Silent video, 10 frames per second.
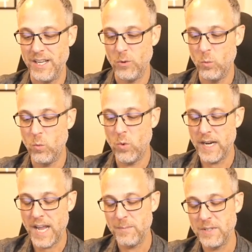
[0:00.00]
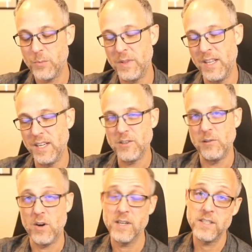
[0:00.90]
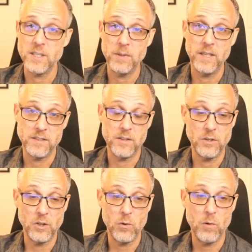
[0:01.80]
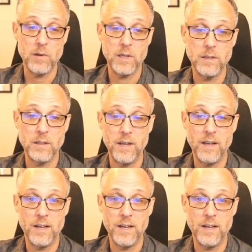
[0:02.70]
what happens when things are not as simple as the tutorial?